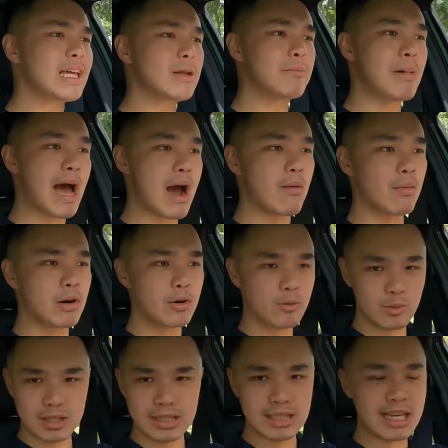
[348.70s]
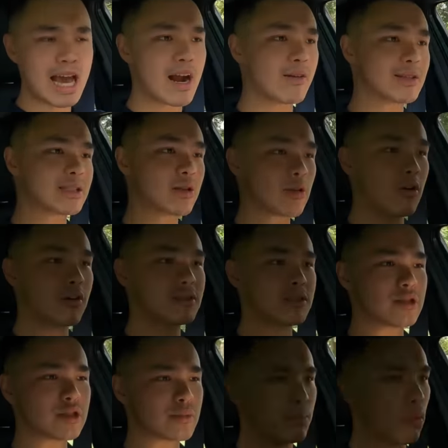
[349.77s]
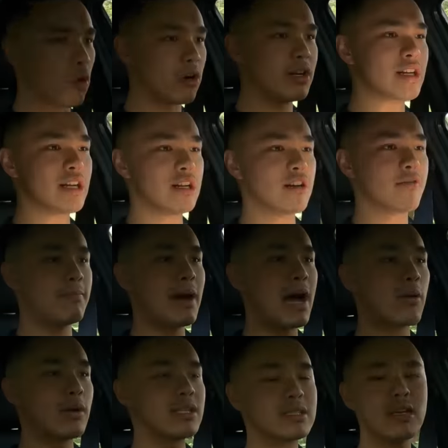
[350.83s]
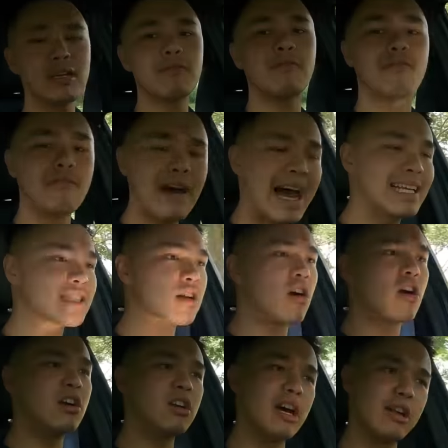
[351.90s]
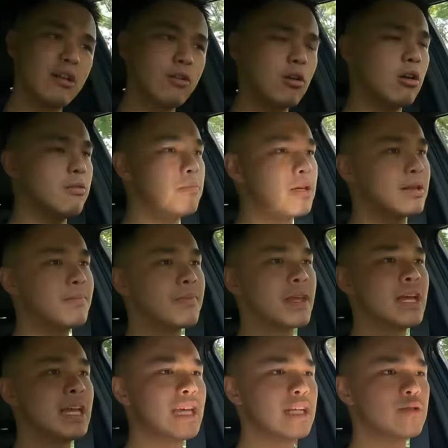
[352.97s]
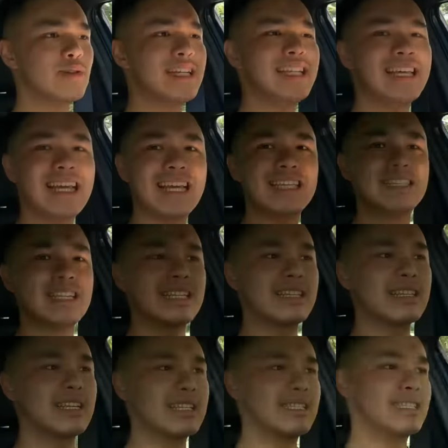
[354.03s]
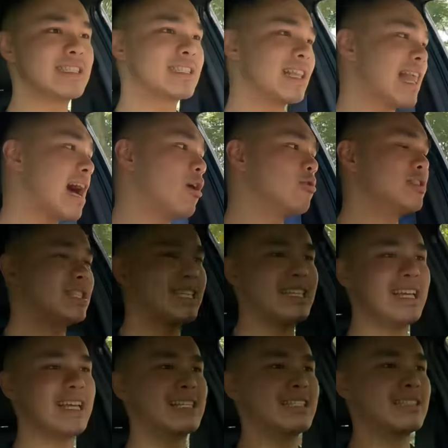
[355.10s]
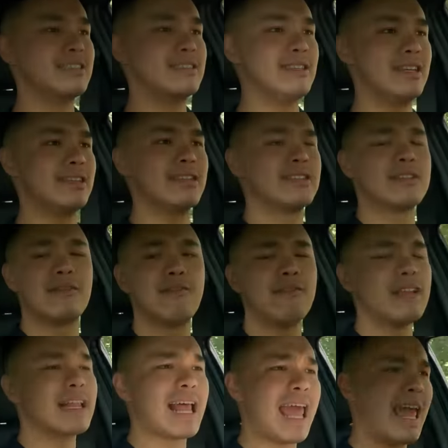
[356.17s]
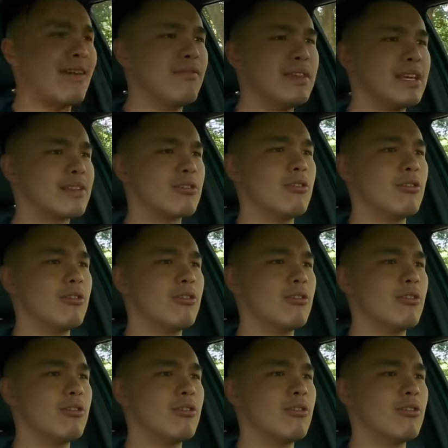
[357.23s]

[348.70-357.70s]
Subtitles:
in power with the Yaris Cross. There's more than enough power. It's not a fast car, not at all, but it really isn't a slouch. It doesn't feel heavy at